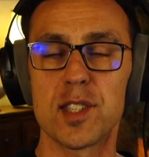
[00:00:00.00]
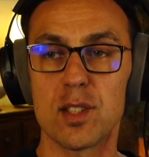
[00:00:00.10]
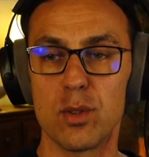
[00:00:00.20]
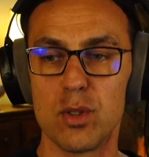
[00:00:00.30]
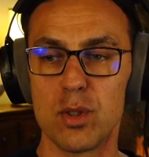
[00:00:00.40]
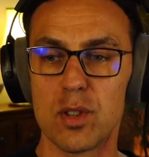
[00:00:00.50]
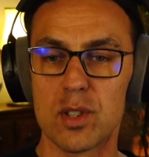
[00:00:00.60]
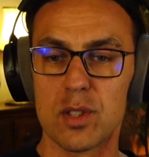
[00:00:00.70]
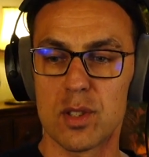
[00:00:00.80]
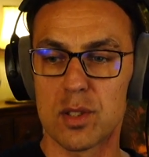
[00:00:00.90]
So you
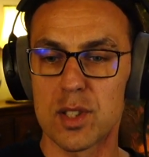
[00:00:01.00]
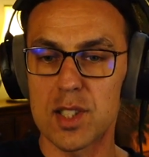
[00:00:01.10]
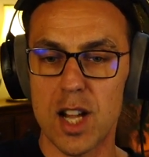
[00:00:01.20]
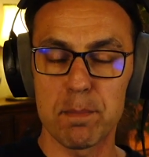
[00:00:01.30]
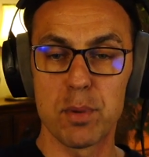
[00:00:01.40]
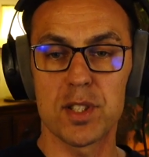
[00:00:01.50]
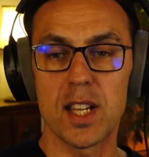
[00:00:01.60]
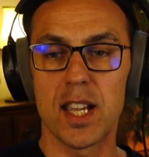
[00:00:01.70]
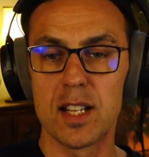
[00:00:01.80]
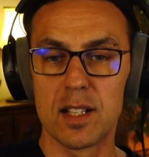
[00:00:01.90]
start
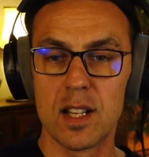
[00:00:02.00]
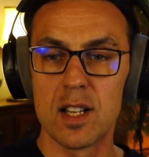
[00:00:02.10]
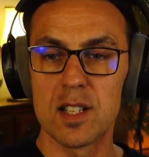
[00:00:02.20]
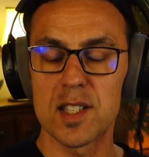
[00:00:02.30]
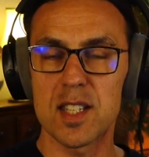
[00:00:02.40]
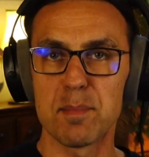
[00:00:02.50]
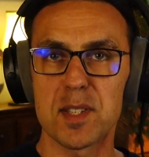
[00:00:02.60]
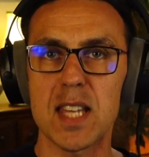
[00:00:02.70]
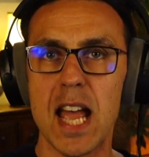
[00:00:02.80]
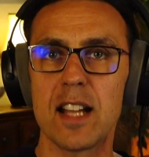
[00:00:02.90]
putting in some
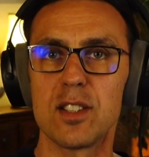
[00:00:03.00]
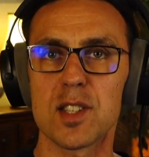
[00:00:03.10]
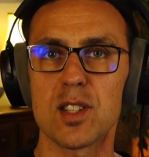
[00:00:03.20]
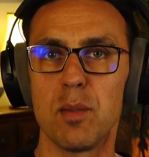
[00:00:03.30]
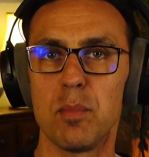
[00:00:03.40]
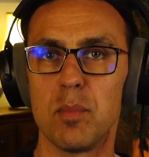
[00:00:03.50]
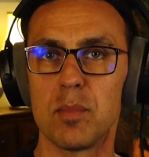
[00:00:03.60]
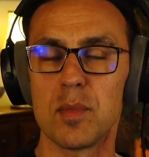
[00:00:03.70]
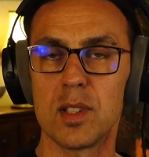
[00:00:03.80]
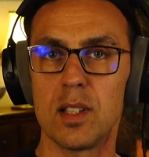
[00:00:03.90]
sand or some